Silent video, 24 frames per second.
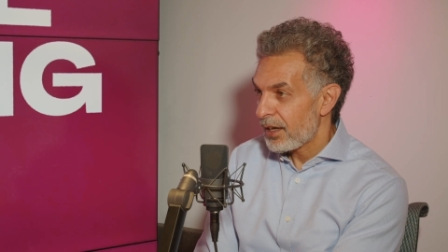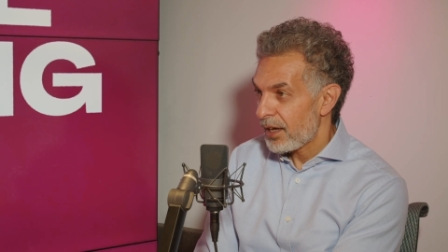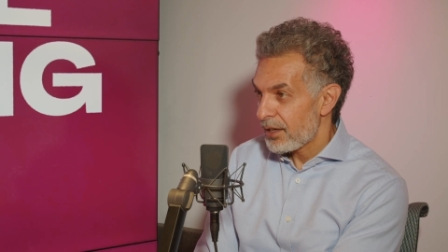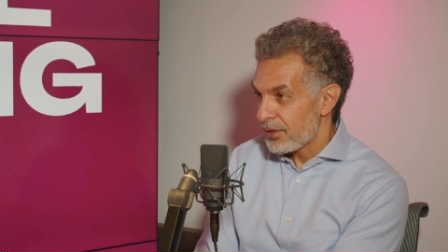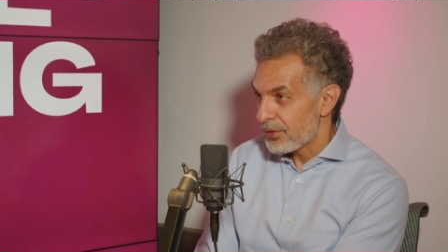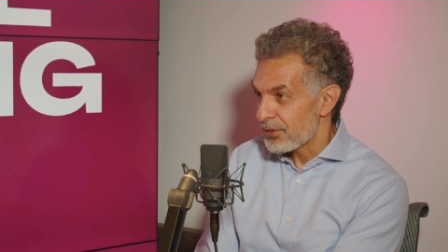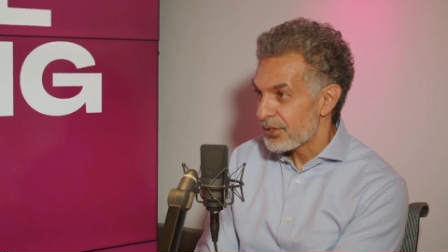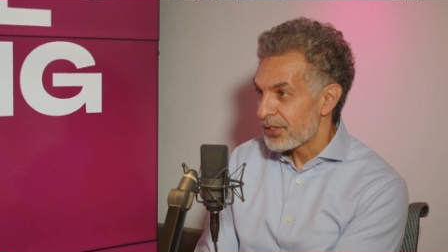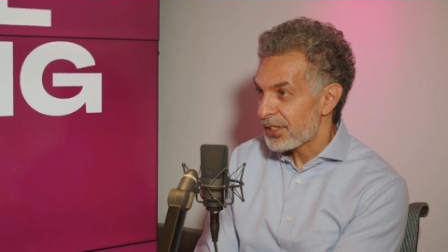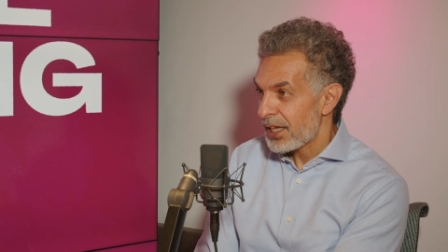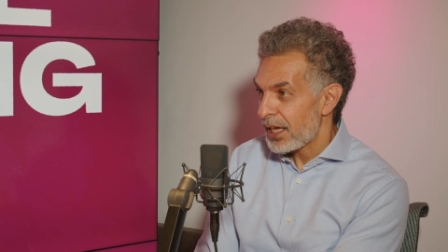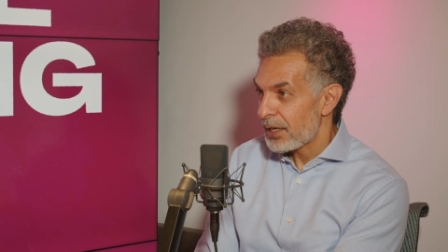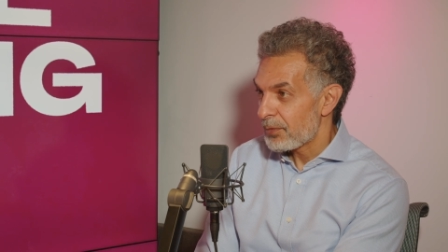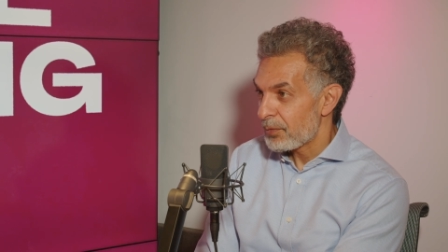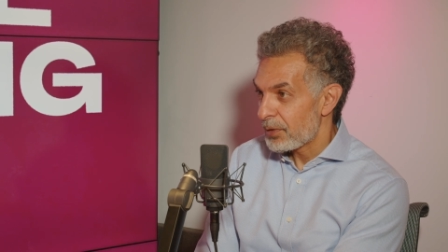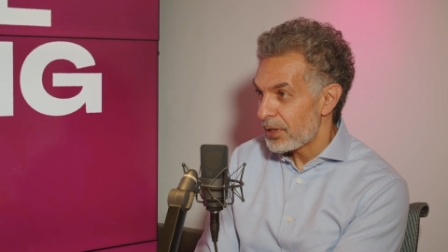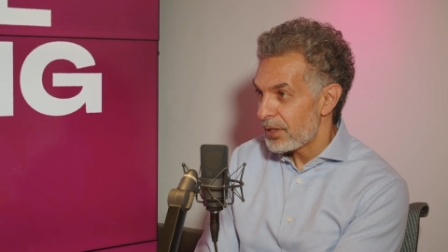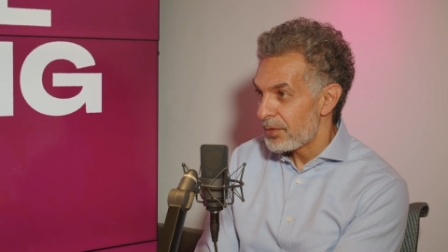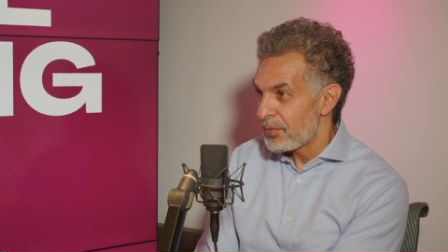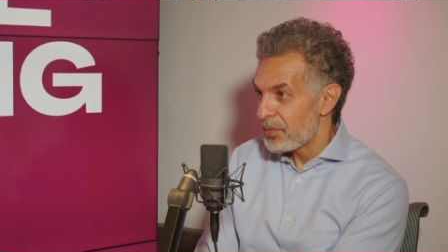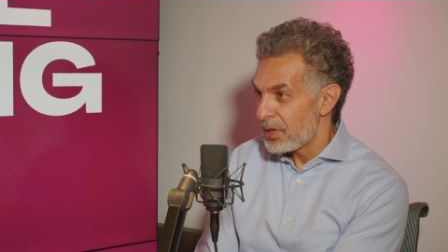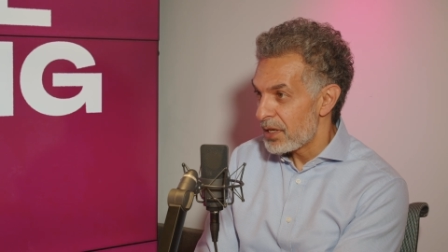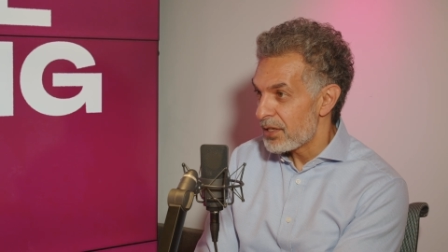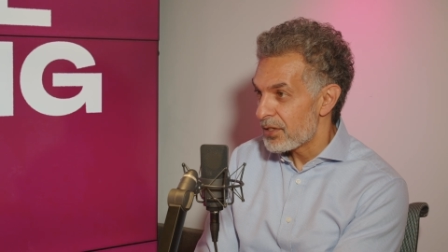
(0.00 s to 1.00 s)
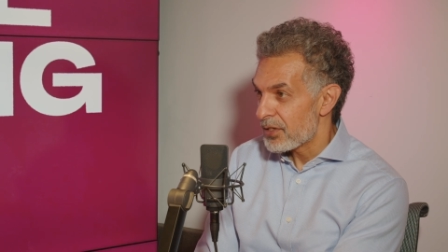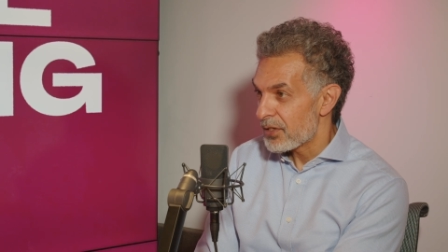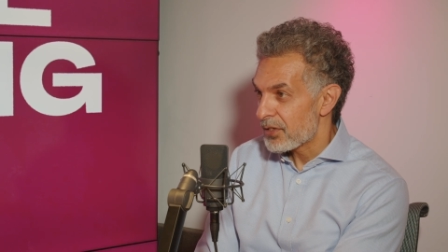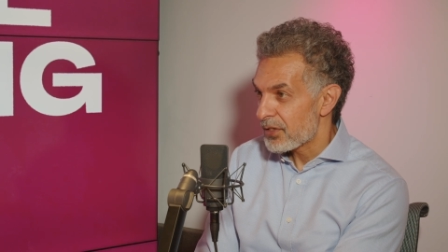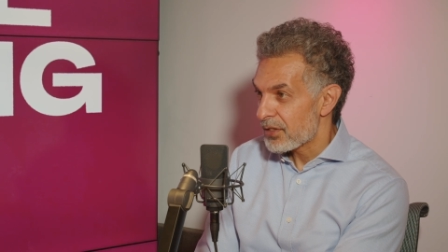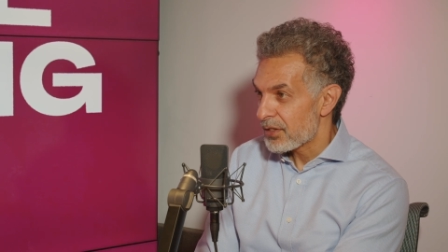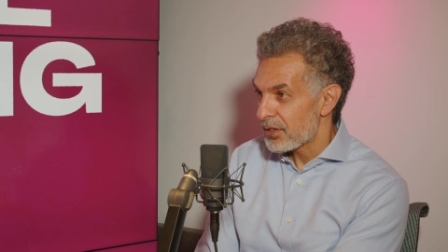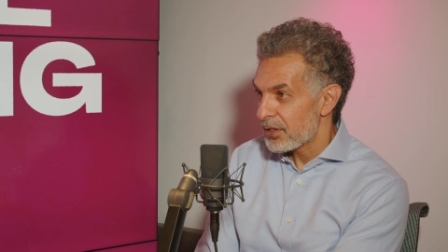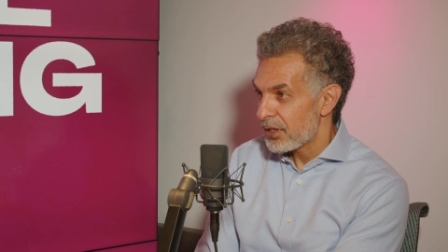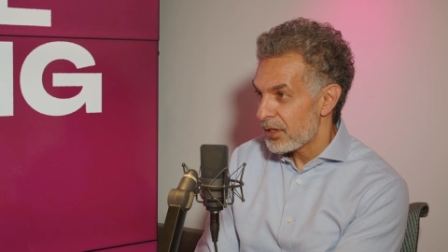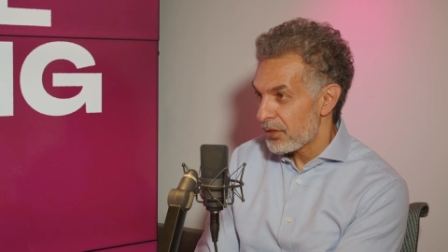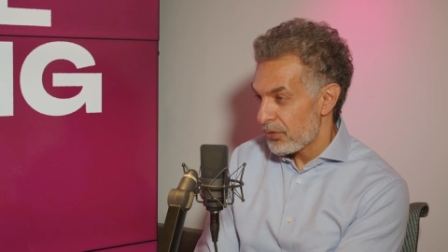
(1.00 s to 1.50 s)
I understand what he
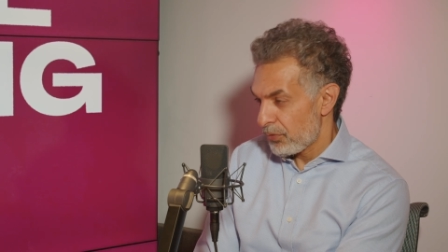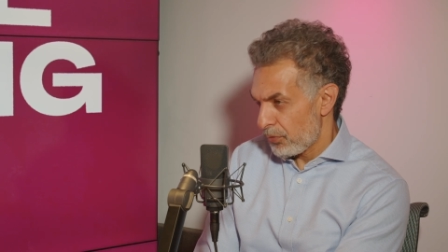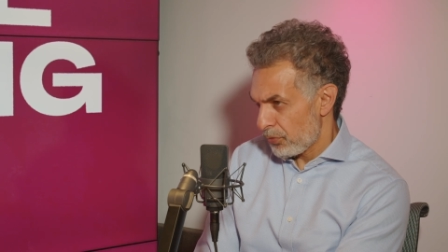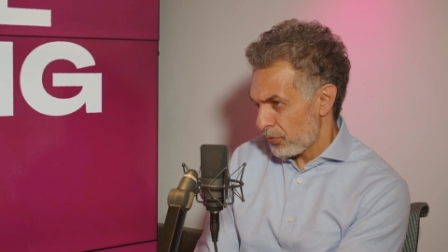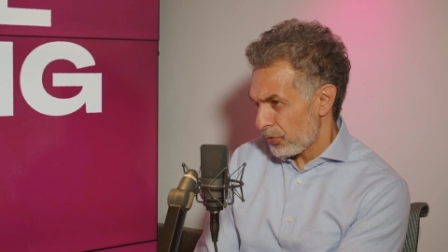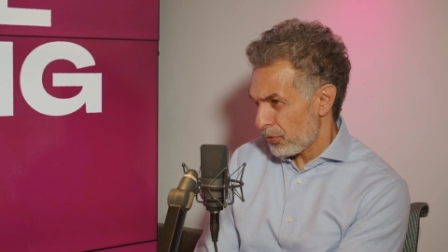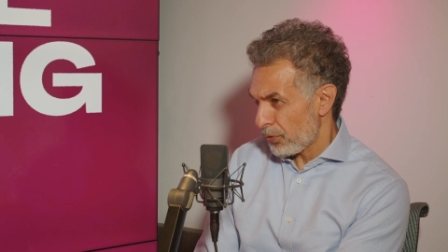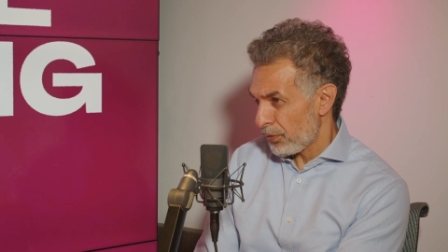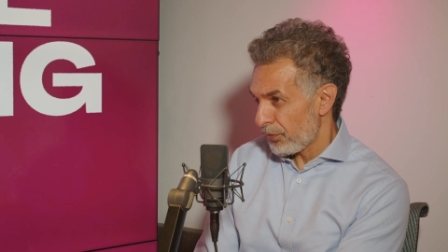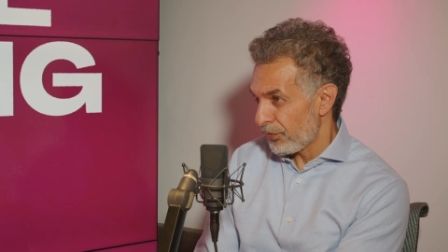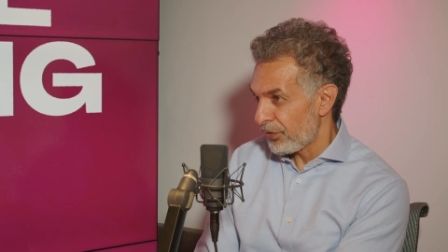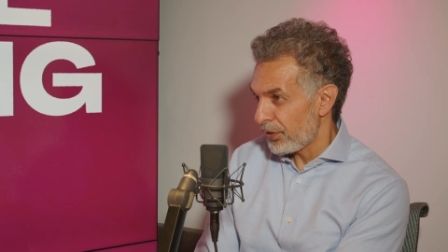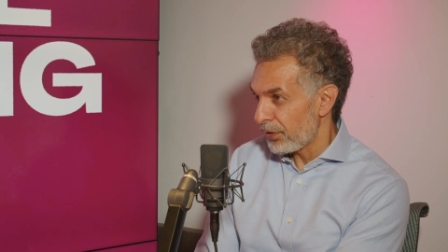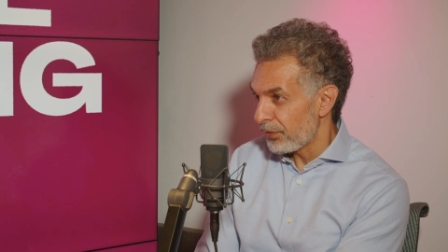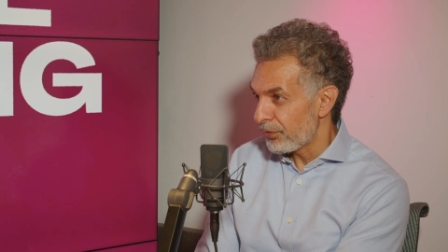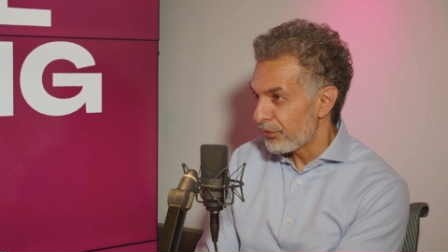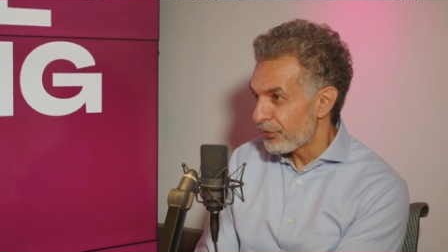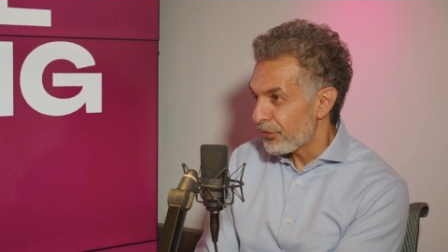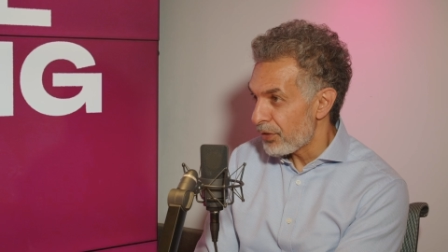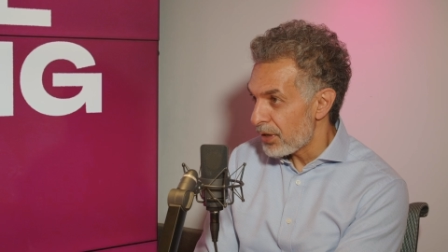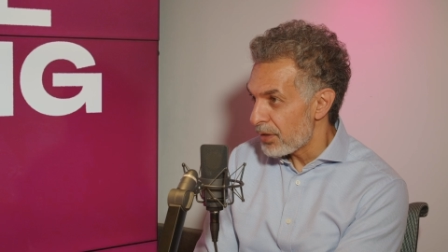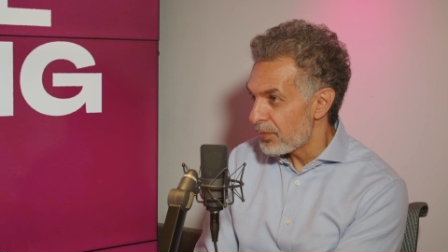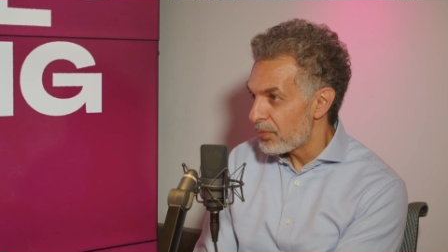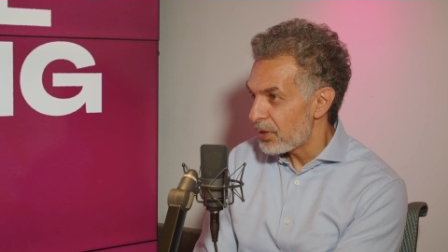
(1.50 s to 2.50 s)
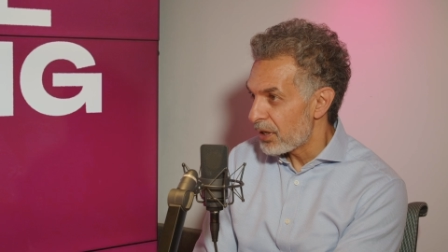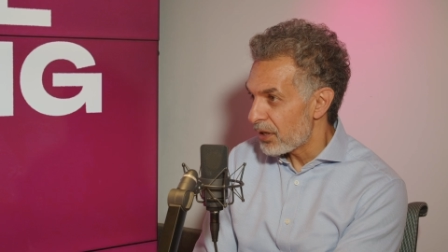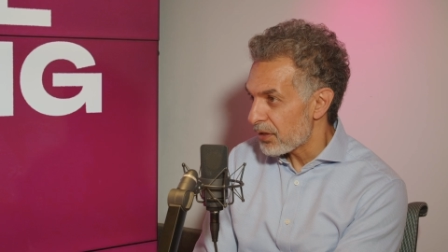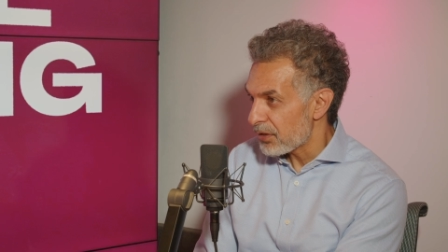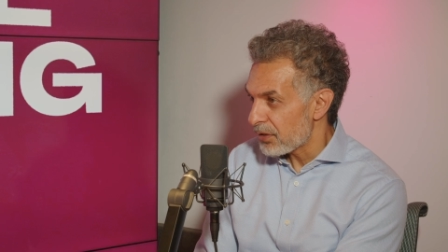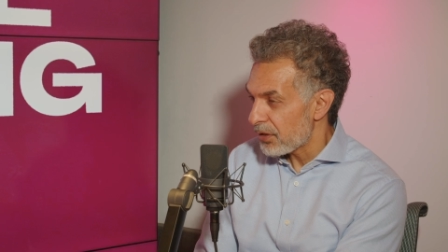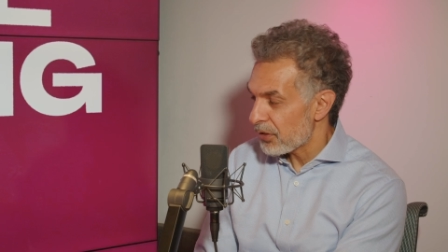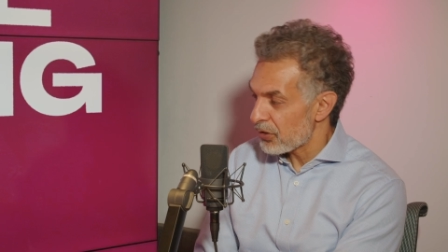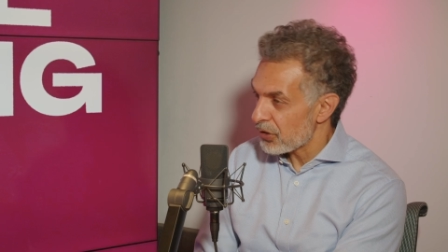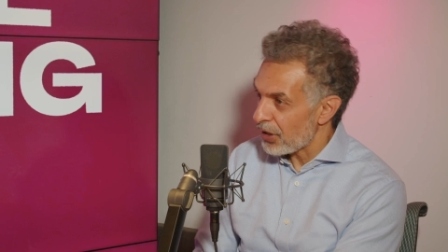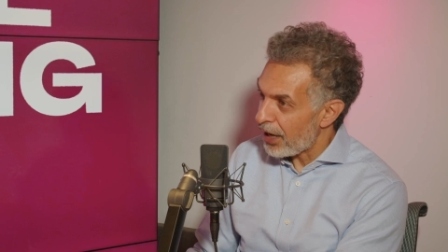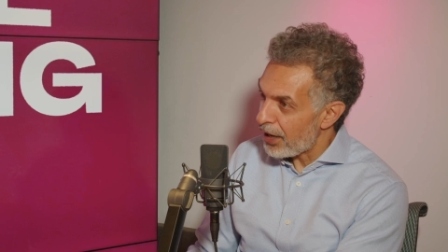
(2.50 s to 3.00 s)
means. You sort of feel free
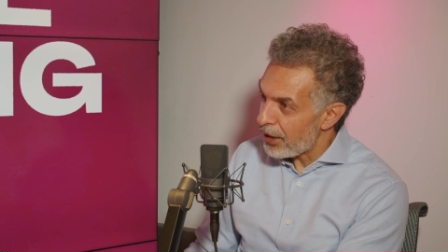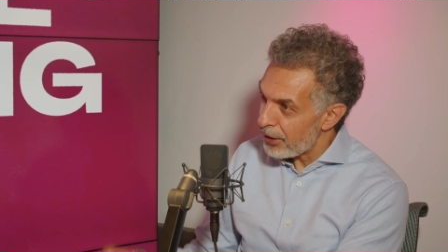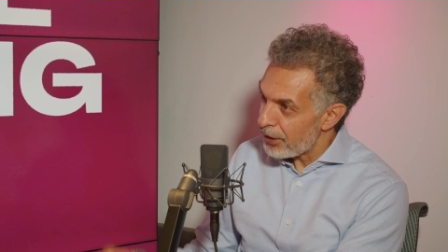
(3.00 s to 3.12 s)
because it's